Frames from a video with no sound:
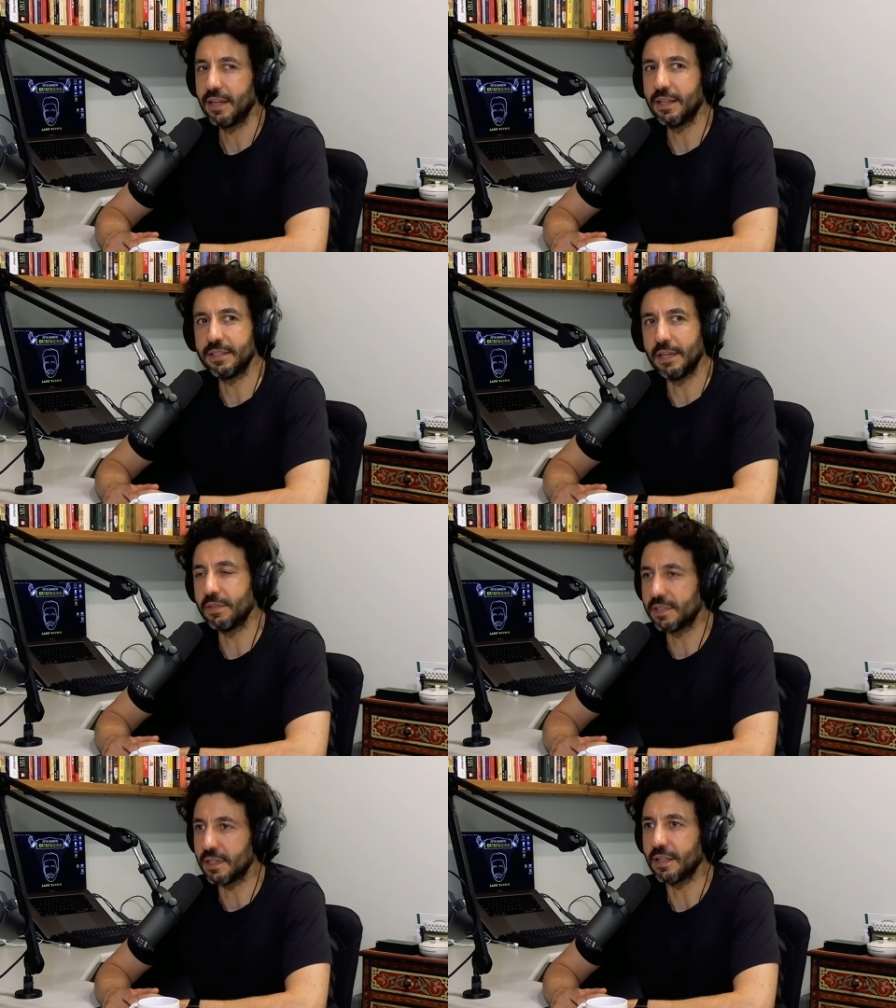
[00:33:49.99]
And that
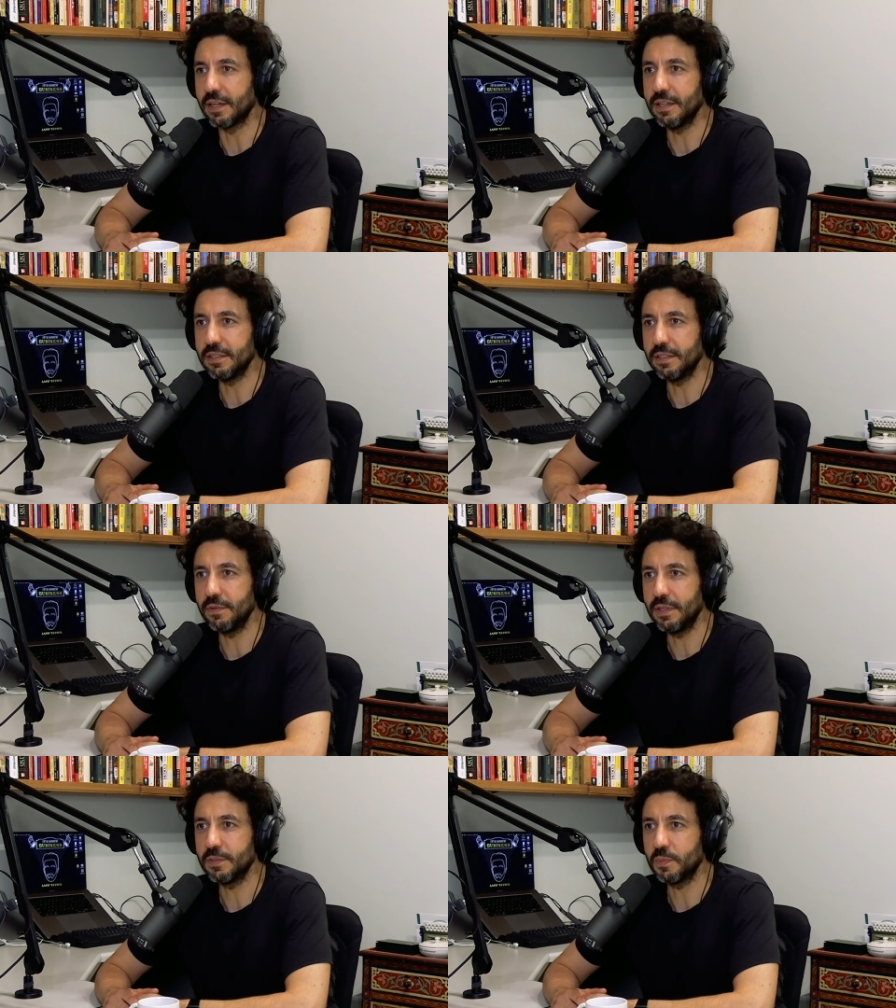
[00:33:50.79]
David Sinclair, did you
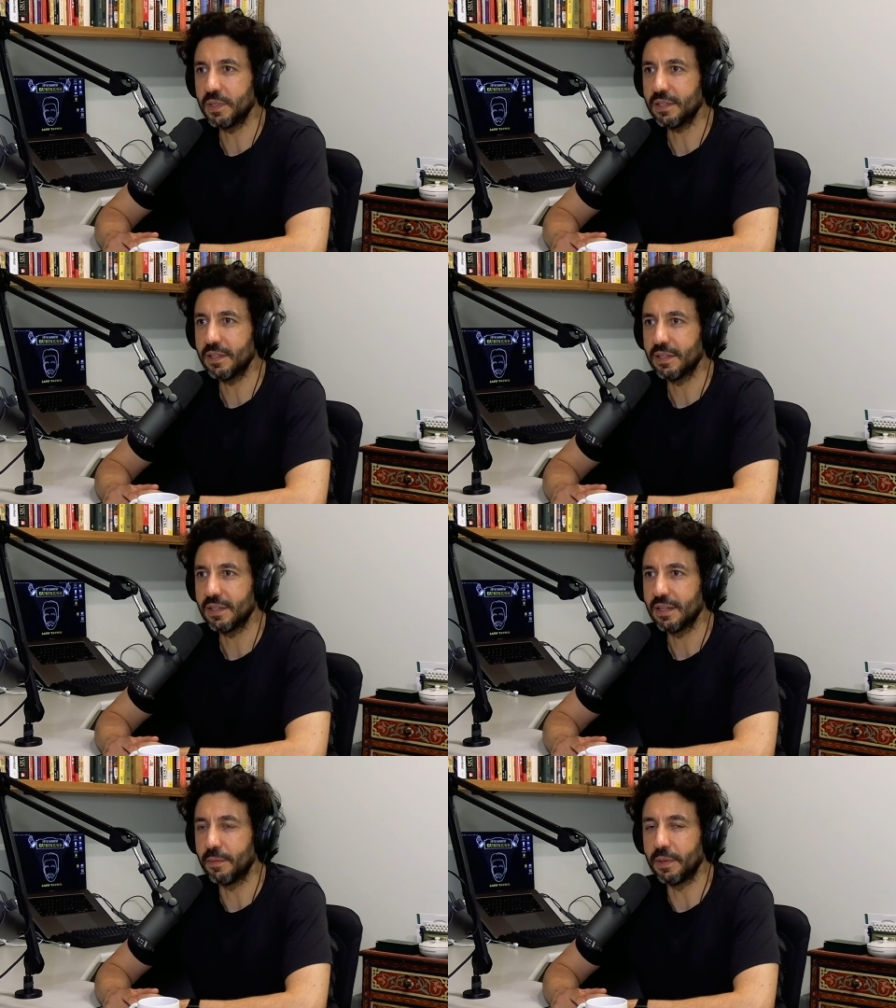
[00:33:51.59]
read his book Mm-mm.